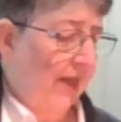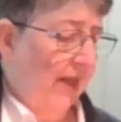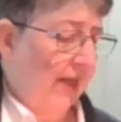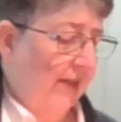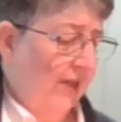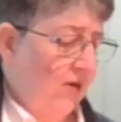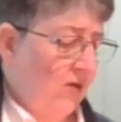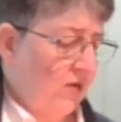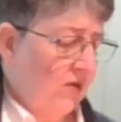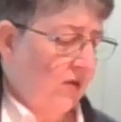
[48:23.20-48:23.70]

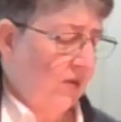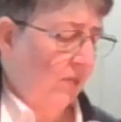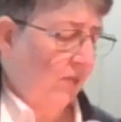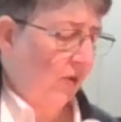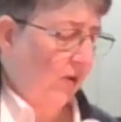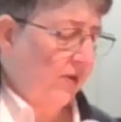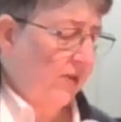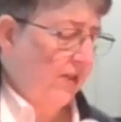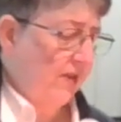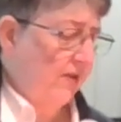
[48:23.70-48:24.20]
And there's some
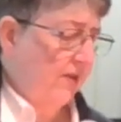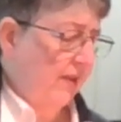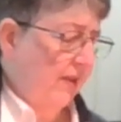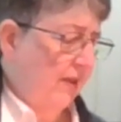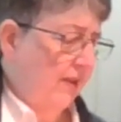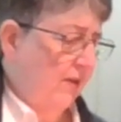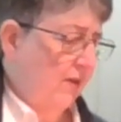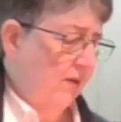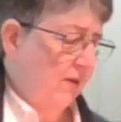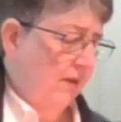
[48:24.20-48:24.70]

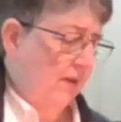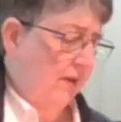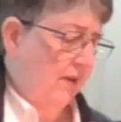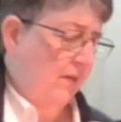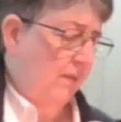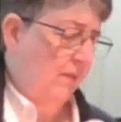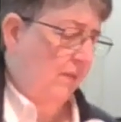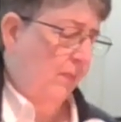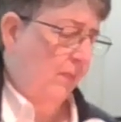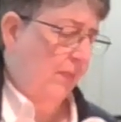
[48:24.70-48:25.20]
artistic in,
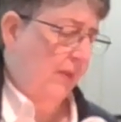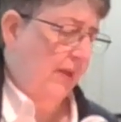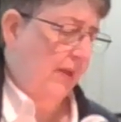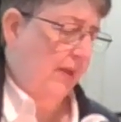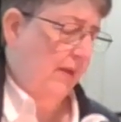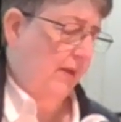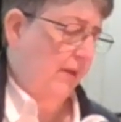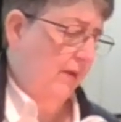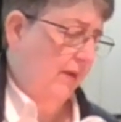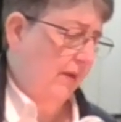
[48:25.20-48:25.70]
in,
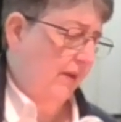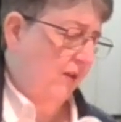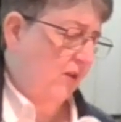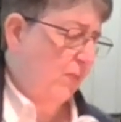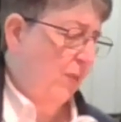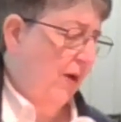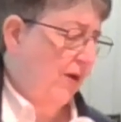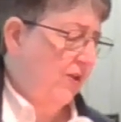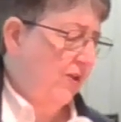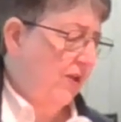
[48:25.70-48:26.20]
uh,
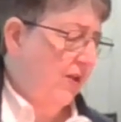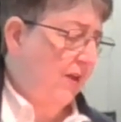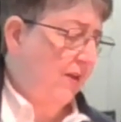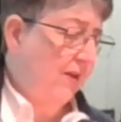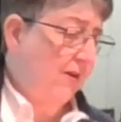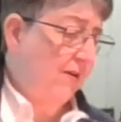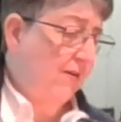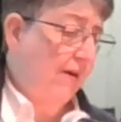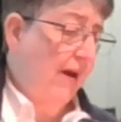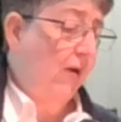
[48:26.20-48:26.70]
expression
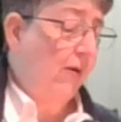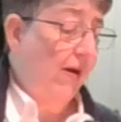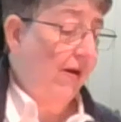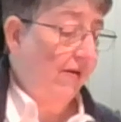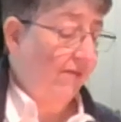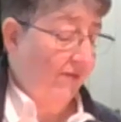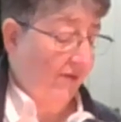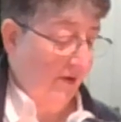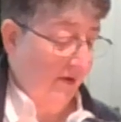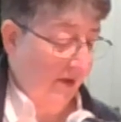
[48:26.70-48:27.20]
in there.
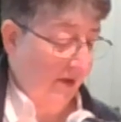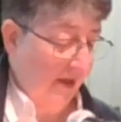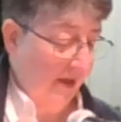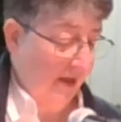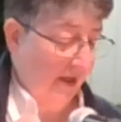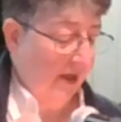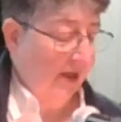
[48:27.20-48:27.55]
However,